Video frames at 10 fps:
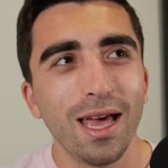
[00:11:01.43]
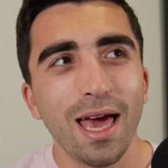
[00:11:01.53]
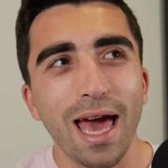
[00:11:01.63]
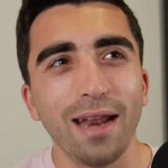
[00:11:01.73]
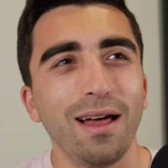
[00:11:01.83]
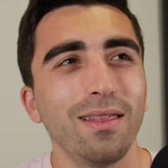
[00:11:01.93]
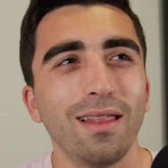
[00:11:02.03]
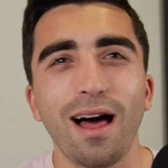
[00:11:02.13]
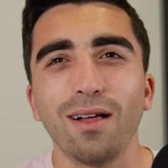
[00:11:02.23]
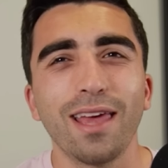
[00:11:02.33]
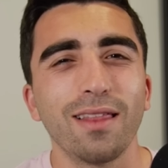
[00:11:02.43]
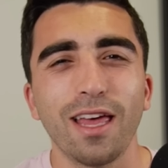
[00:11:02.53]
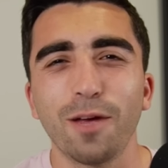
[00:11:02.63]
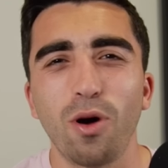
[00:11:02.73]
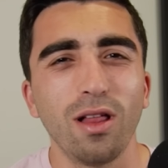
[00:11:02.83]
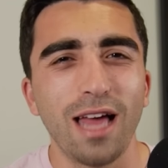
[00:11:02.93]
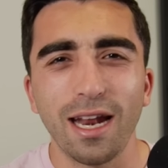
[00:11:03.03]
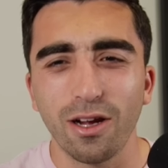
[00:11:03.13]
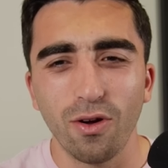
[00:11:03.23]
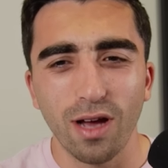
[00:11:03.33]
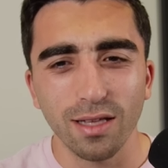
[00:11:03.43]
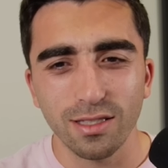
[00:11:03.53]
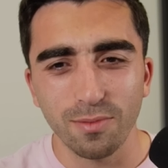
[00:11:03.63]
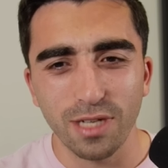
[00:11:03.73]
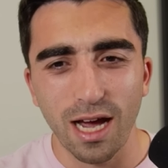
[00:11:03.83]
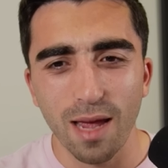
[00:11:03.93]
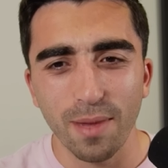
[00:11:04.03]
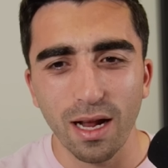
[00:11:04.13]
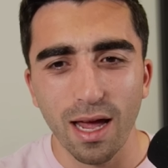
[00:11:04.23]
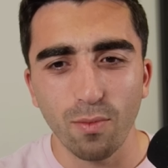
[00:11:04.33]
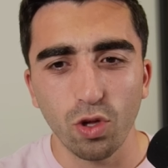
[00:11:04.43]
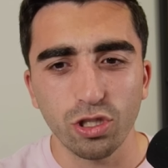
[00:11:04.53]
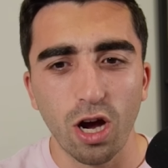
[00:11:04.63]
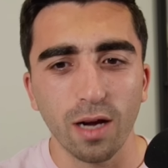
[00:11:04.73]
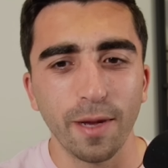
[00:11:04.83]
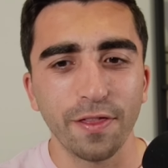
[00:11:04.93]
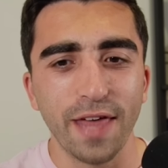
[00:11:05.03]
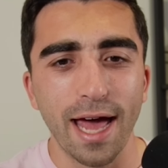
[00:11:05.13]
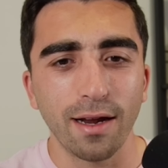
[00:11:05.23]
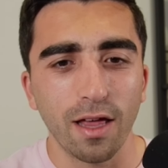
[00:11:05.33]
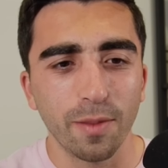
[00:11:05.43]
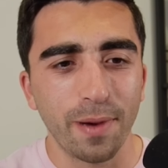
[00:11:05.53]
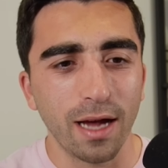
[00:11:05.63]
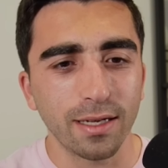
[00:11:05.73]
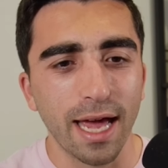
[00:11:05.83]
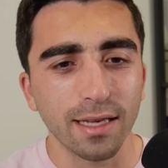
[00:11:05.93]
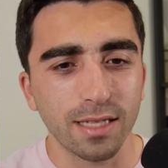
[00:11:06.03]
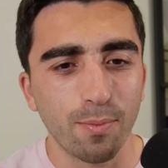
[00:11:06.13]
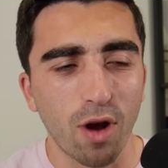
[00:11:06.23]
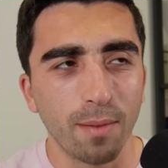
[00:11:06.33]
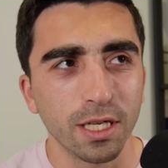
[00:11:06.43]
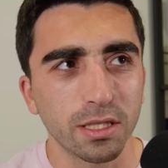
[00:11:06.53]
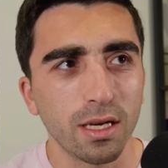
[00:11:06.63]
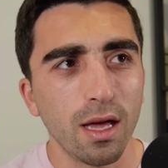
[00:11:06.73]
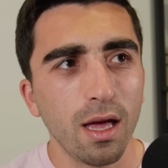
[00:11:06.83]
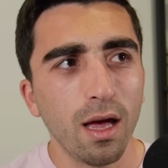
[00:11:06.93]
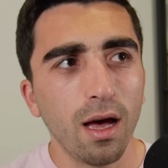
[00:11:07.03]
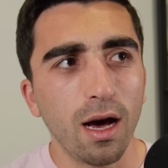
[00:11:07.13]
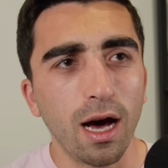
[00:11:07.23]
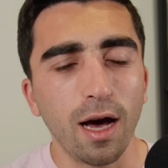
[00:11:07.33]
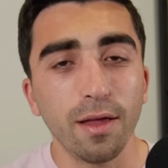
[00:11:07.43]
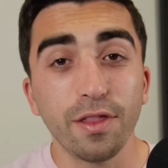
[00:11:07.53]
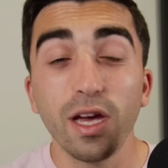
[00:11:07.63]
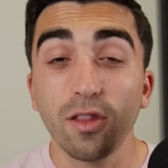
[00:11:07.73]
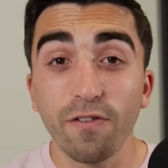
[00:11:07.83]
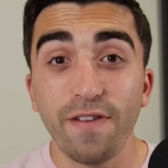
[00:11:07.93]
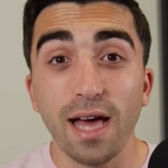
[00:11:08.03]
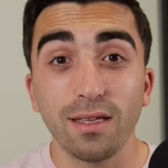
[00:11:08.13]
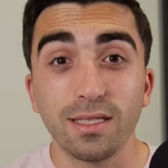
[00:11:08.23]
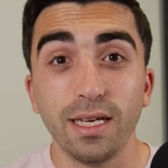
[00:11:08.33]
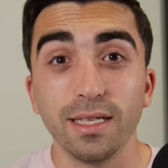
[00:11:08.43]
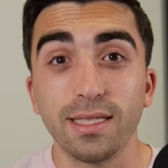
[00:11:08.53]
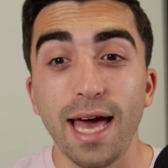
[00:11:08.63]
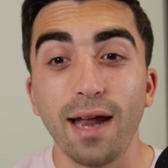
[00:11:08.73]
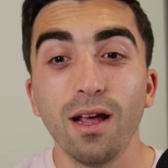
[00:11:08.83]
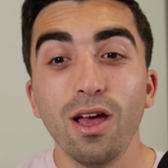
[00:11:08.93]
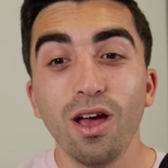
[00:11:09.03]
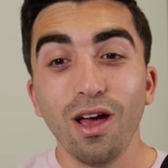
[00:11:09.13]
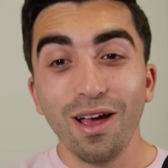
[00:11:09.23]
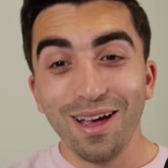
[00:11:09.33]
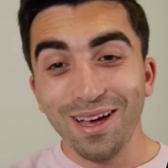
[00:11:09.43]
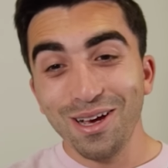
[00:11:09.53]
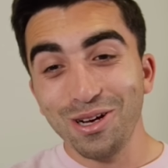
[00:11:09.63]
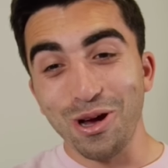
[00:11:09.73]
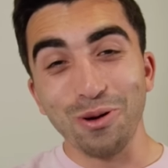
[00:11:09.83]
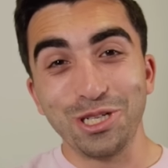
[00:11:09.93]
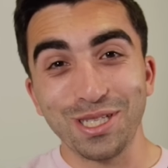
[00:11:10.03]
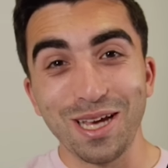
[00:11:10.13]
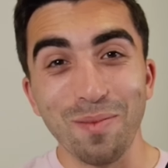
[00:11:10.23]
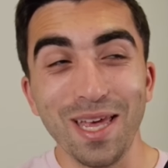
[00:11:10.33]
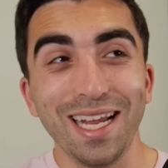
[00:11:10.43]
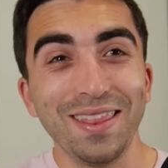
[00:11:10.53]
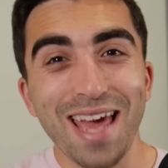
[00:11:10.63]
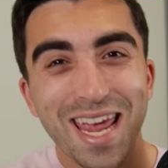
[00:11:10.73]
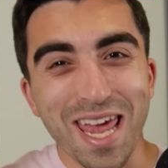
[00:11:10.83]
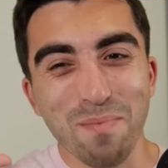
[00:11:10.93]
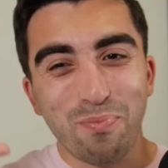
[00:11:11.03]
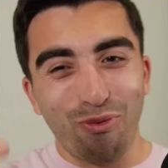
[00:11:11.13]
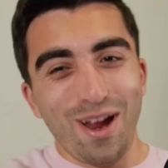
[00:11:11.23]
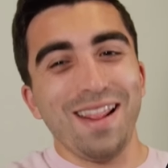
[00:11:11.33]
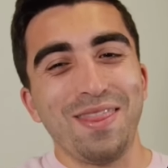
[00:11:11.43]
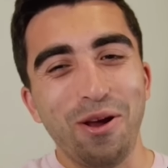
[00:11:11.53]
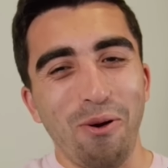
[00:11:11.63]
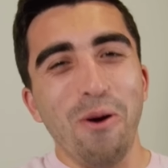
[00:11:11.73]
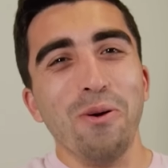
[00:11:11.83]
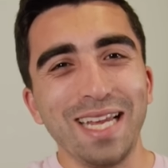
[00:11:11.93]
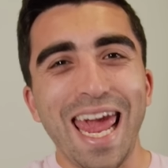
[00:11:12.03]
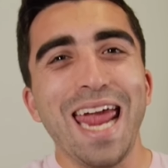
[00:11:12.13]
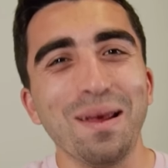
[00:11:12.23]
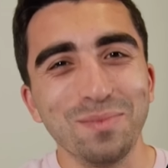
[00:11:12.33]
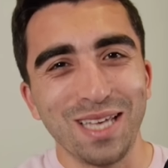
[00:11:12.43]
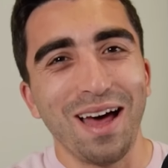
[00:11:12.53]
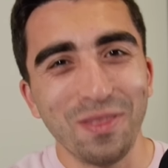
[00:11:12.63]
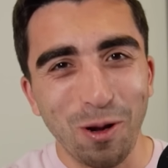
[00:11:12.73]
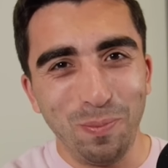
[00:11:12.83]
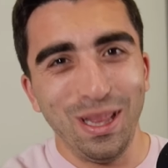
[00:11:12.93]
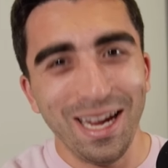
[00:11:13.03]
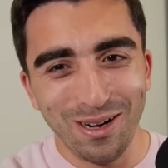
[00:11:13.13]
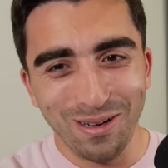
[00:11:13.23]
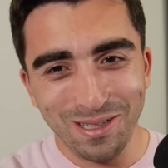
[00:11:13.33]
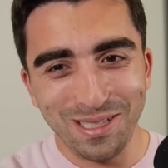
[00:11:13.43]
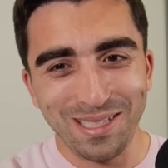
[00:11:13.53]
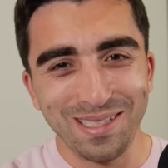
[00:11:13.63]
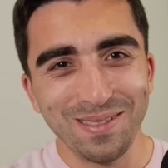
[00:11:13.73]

And I'll get like Paul Anacone on sometime, and we'll talk about that on the podcast, I promise. The other fallacy is that coaches come in and they imprint their own games on their players,